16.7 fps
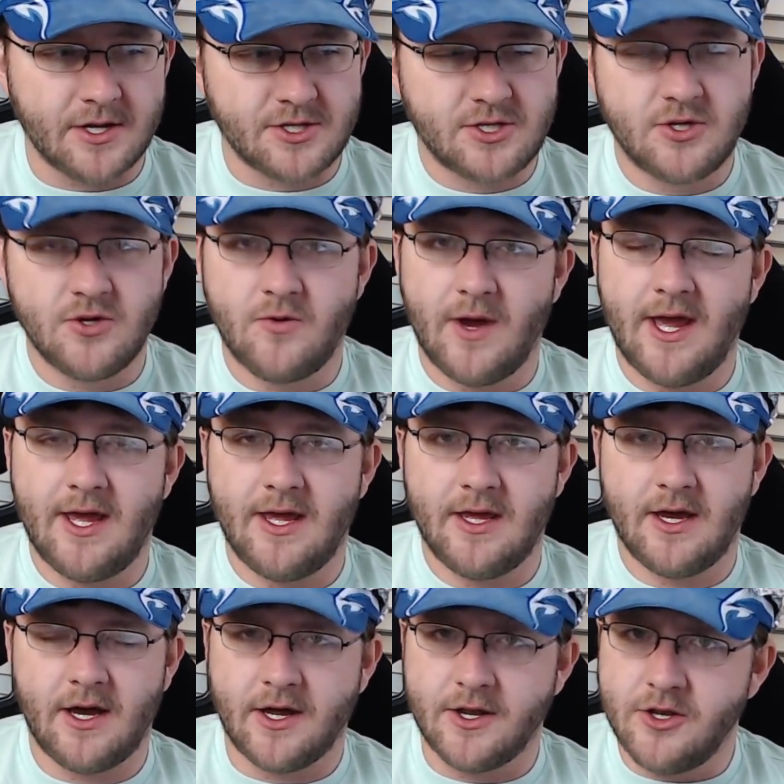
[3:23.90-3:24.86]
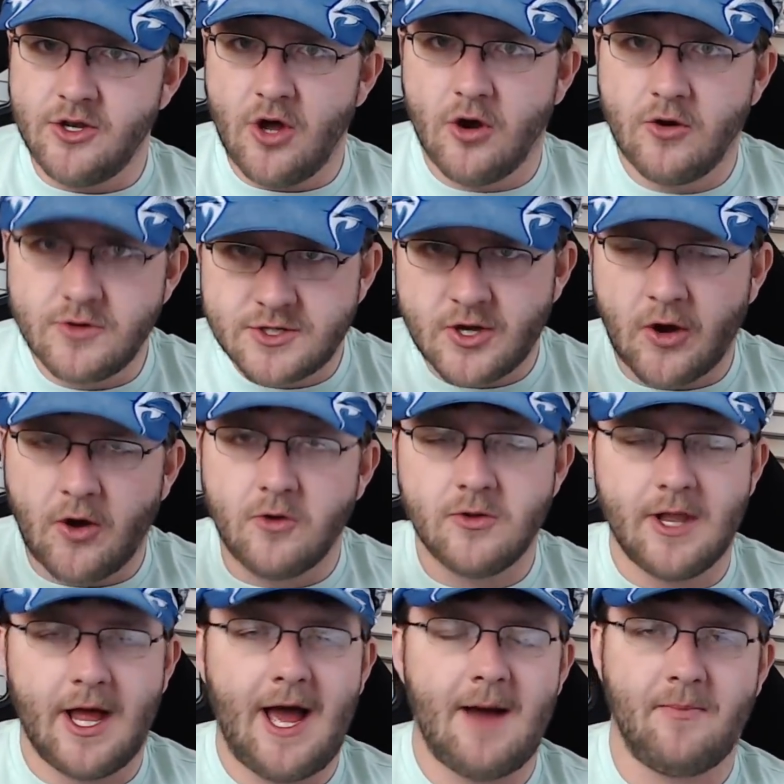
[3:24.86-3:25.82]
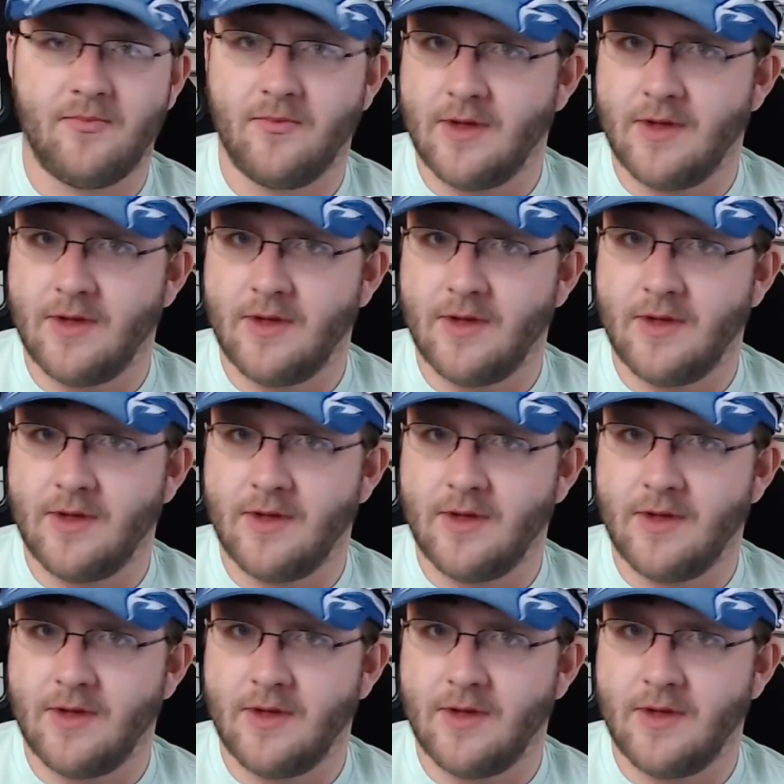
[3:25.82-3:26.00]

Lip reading: to a no-toe lap,